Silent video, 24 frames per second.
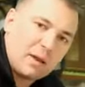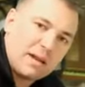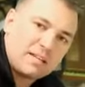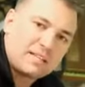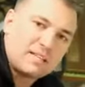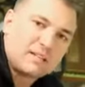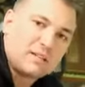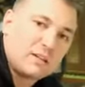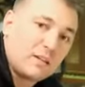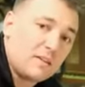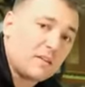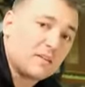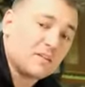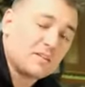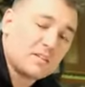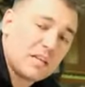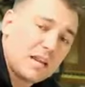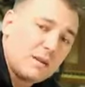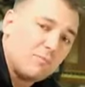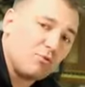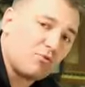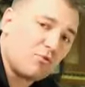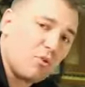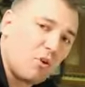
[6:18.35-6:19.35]
basically the
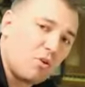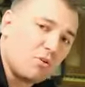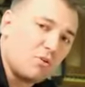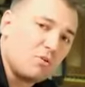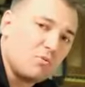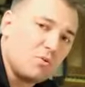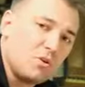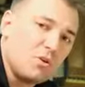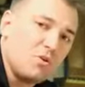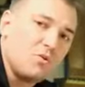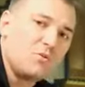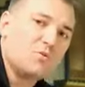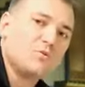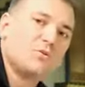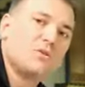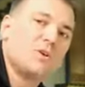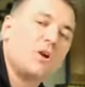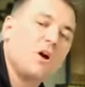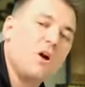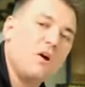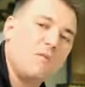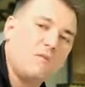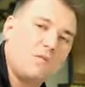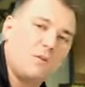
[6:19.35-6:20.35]
same draw you use
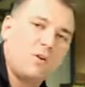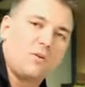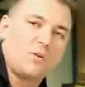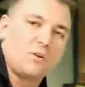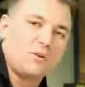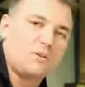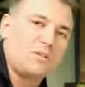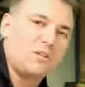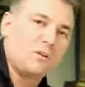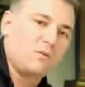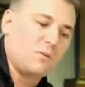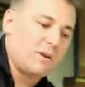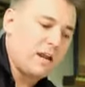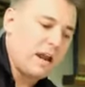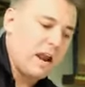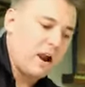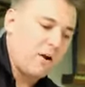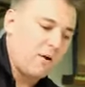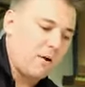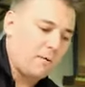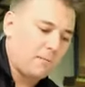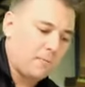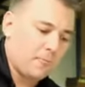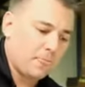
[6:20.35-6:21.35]
for your concealed
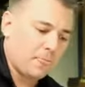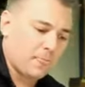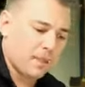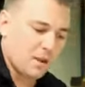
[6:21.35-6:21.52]
carry.